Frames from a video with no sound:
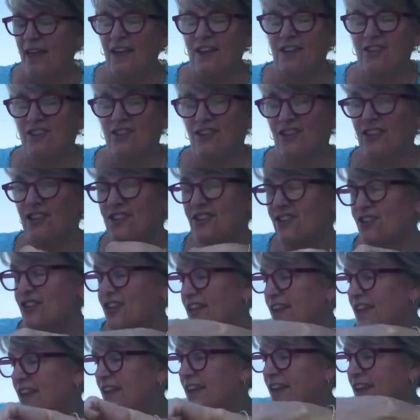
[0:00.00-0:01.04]
She
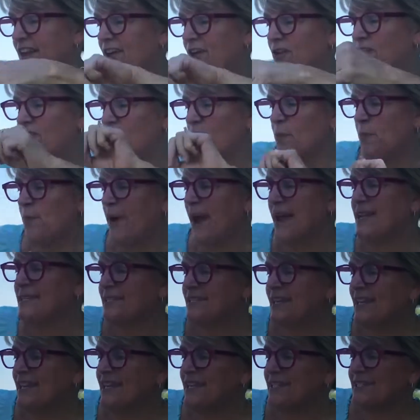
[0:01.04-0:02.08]
jingled her
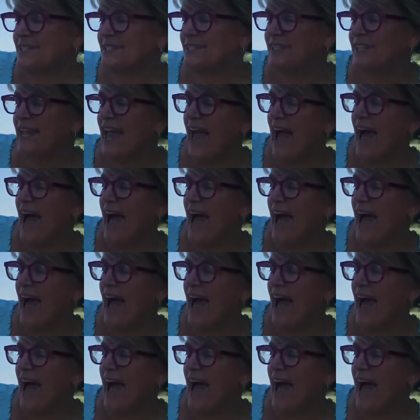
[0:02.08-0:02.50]
bracelets